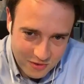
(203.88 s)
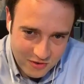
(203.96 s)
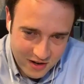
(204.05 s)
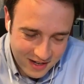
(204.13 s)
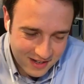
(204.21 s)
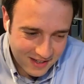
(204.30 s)

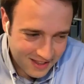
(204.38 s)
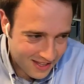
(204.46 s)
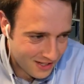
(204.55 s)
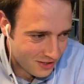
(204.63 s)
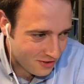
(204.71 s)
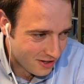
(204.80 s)
Great,
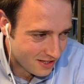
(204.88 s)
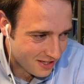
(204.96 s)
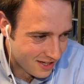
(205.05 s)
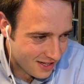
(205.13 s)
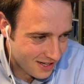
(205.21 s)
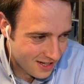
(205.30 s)
thanks,
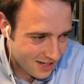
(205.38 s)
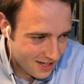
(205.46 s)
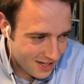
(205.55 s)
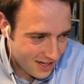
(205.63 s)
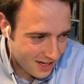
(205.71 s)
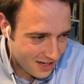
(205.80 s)
Tracey.
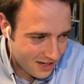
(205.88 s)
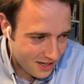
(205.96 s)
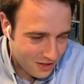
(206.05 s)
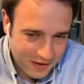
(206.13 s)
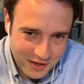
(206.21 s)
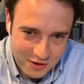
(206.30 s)
And uh,
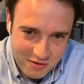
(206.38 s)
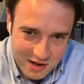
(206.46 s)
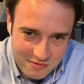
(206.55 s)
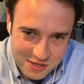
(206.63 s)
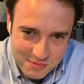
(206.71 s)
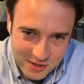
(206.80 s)
you've had a
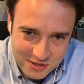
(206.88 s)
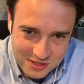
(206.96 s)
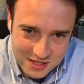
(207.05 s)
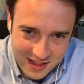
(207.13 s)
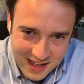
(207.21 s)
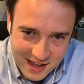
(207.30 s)
great response
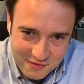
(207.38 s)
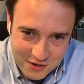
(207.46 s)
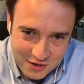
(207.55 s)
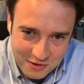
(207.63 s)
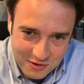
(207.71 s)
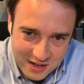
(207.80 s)
to that, haven't
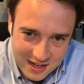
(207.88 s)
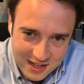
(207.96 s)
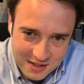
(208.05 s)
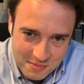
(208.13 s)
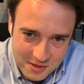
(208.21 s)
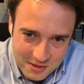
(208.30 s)
you?
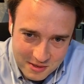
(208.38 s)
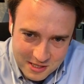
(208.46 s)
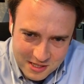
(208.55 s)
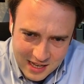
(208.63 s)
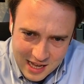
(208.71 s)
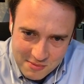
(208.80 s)
Really, and
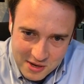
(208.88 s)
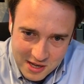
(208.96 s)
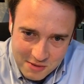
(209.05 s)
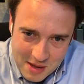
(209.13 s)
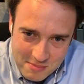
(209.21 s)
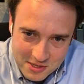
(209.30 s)
there's how
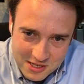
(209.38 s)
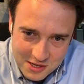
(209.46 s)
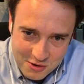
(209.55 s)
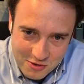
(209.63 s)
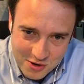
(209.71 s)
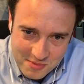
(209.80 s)
many members in the
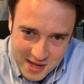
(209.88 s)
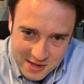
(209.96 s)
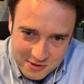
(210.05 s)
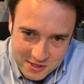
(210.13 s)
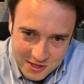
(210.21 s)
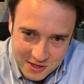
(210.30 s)
group
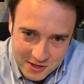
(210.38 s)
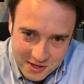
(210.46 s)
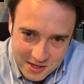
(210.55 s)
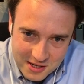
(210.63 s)
now? So